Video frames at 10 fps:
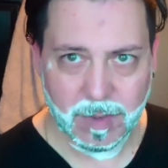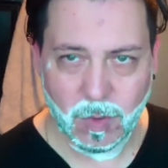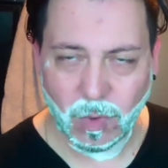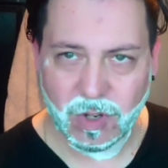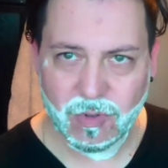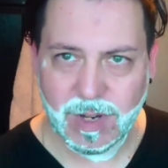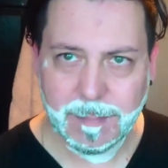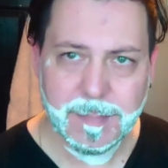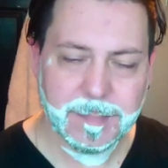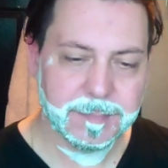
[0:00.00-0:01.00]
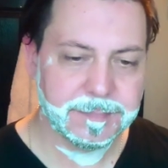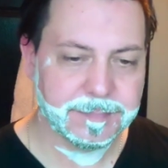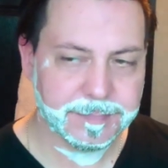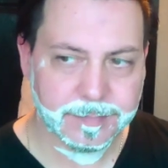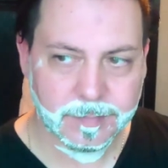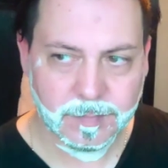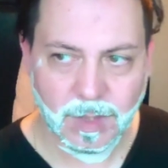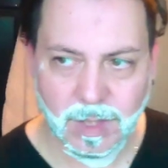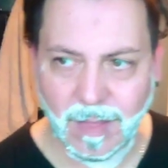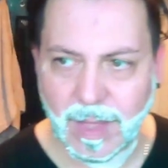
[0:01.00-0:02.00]
who want to trim,
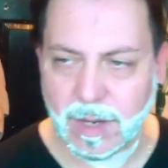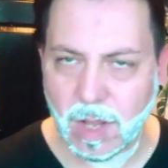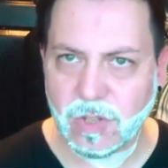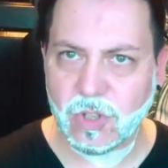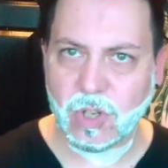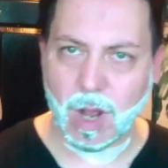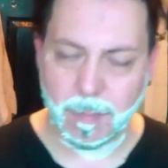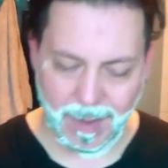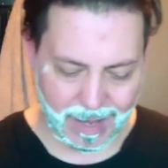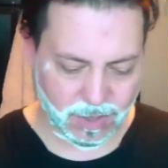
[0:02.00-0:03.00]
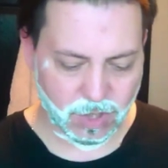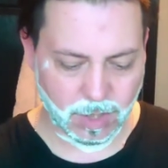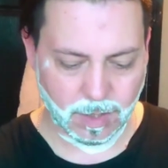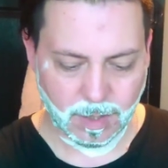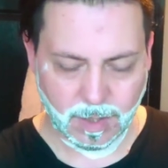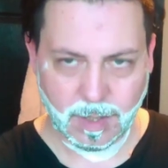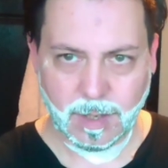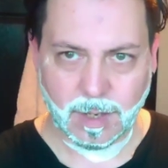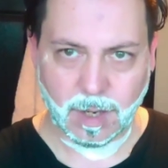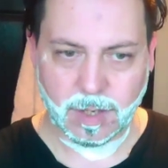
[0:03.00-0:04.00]
get that nice sharp edge.
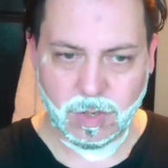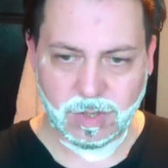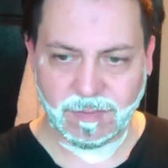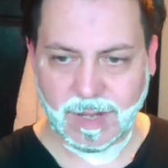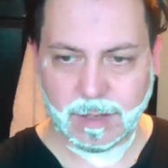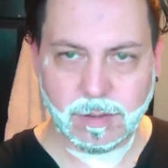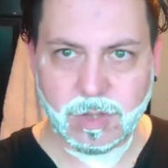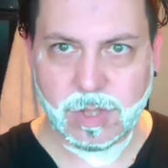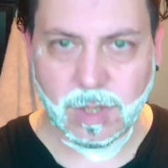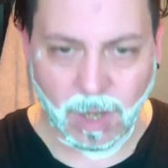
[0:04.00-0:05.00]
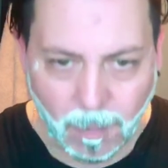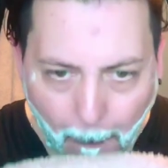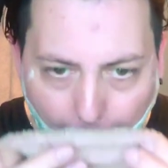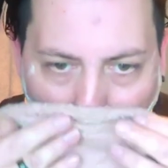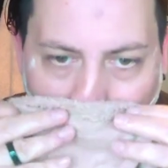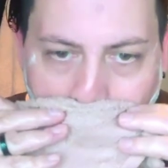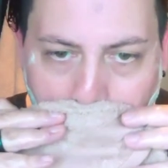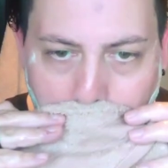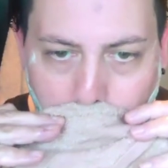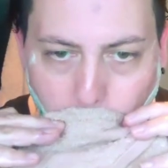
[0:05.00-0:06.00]
I use flannel just to kind of
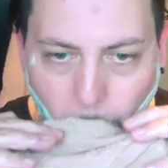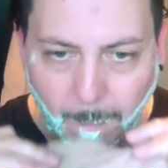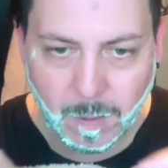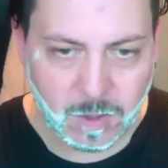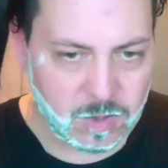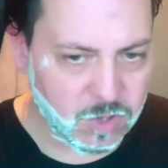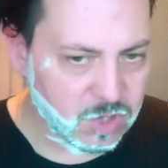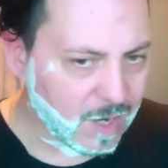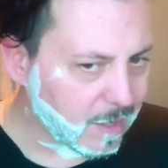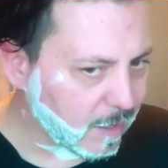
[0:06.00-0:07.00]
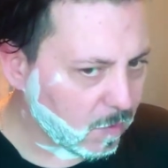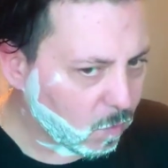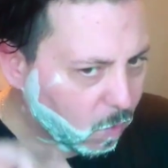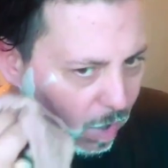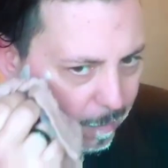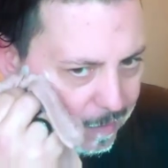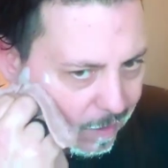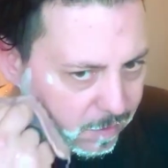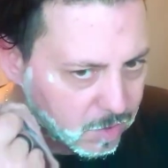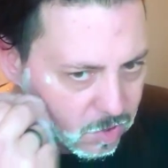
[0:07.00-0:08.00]
gently wipe
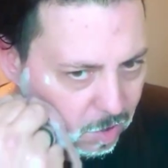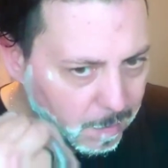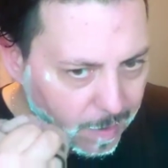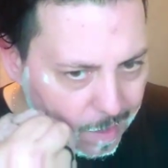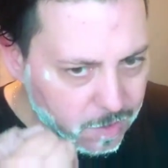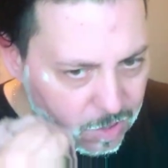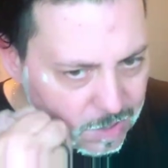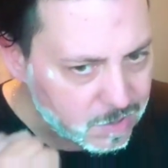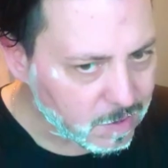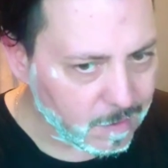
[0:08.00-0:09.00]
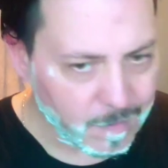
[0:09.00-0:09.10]
down the top edges.